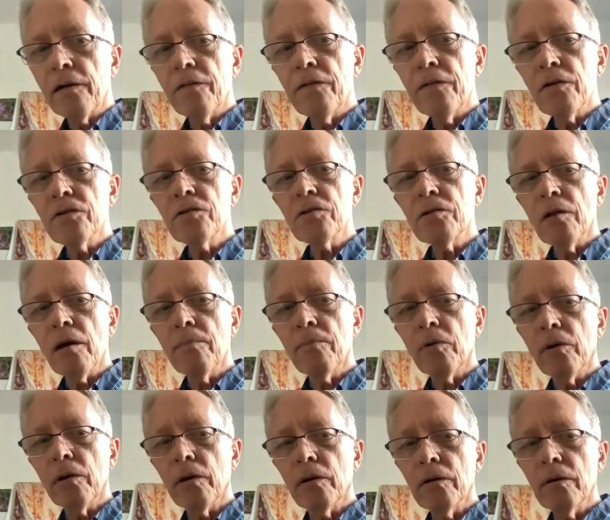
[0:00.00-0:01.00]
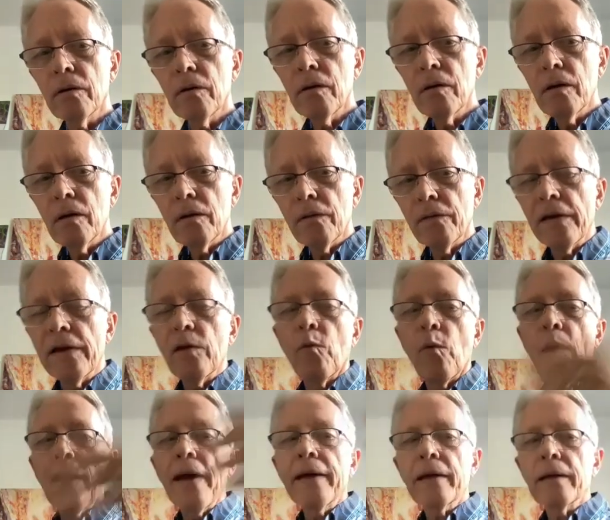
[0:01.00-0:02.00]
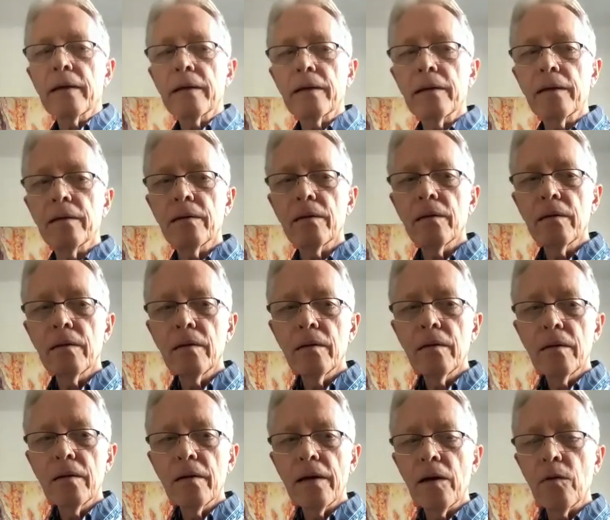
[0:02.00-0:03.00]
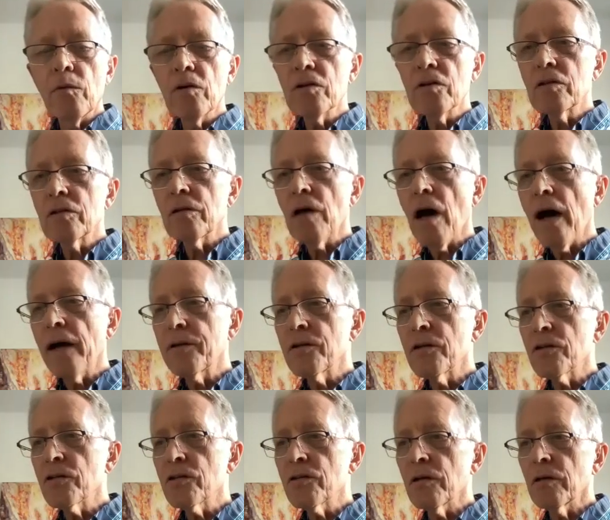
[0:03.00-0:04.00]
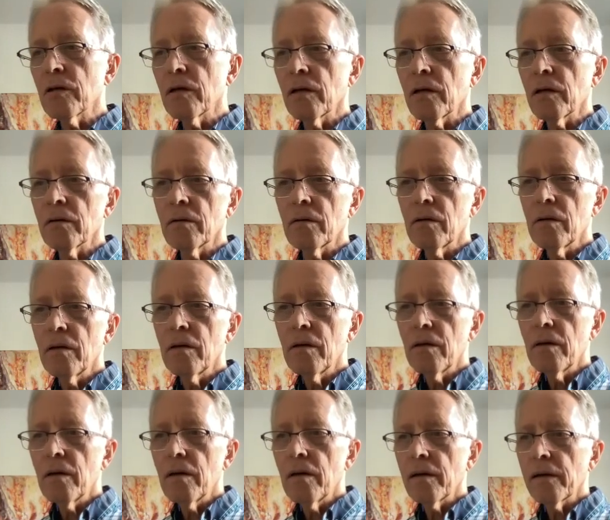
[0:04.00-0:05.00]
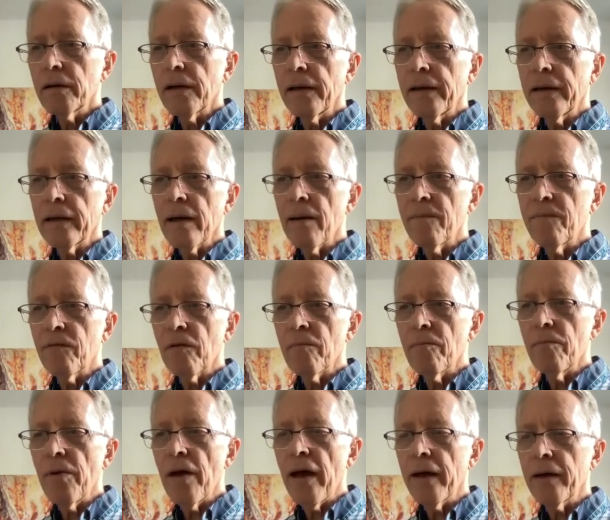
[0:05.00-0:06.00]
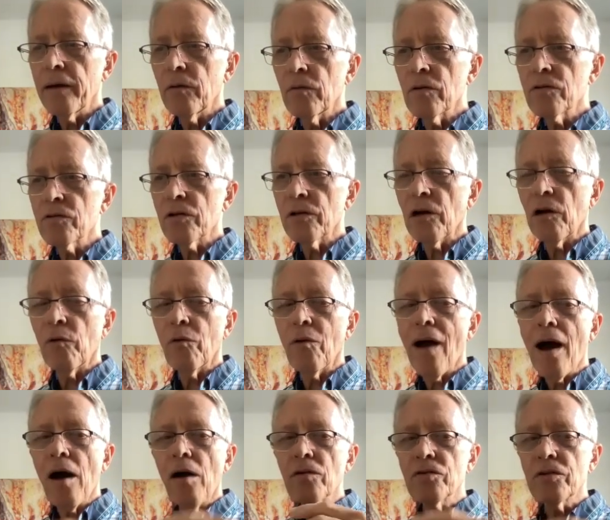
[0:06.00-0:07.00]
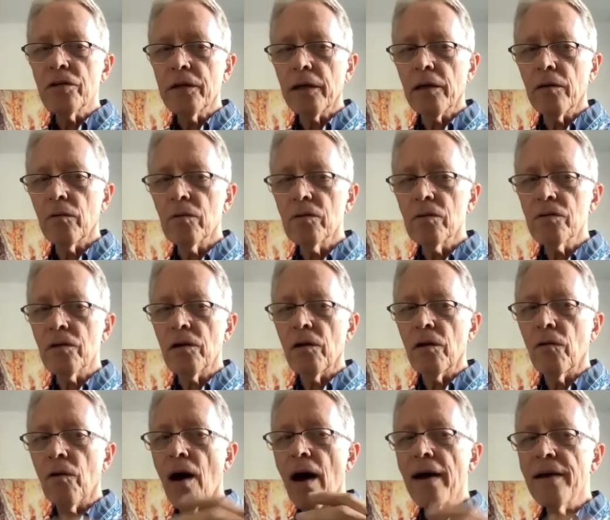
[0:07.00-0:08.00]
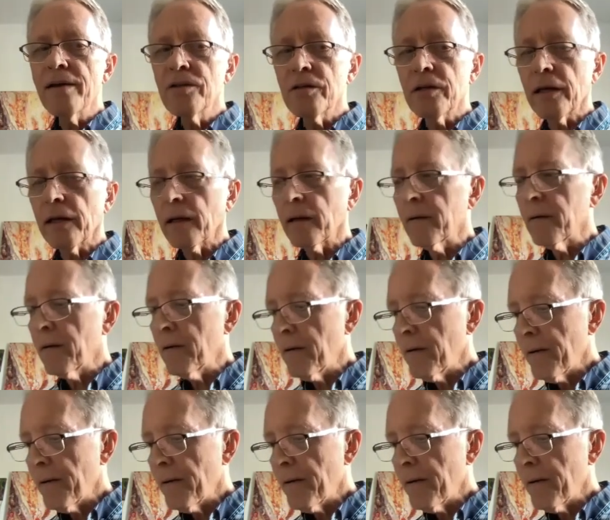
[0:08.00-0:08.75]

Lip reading: of their slumber. They awakened. It was not just getting up from bed, it was an arousing, it was an arising